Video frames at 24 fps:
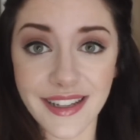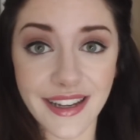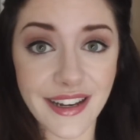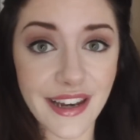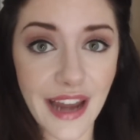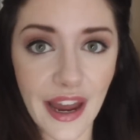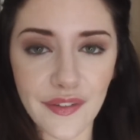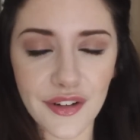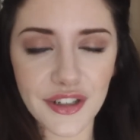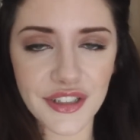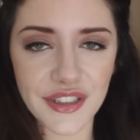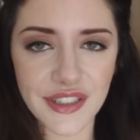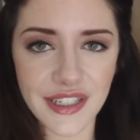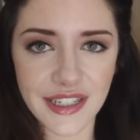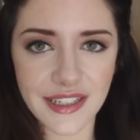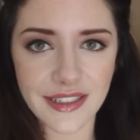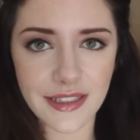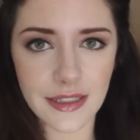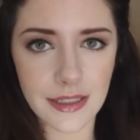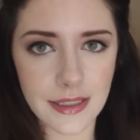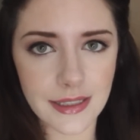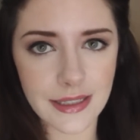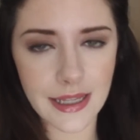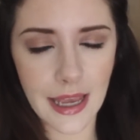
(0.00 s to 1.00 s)
I never stick
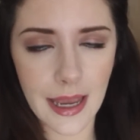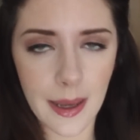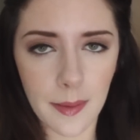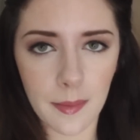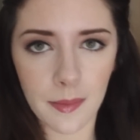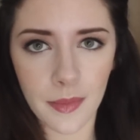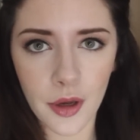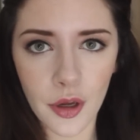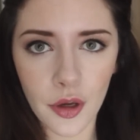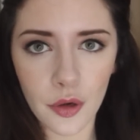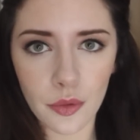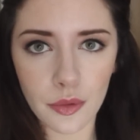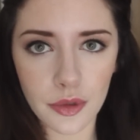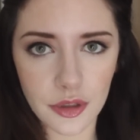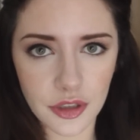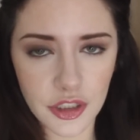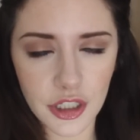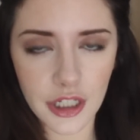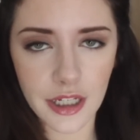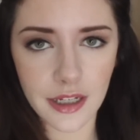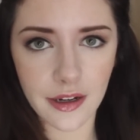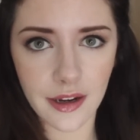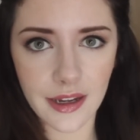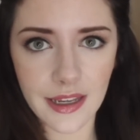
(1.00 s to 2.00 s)
to the same routine.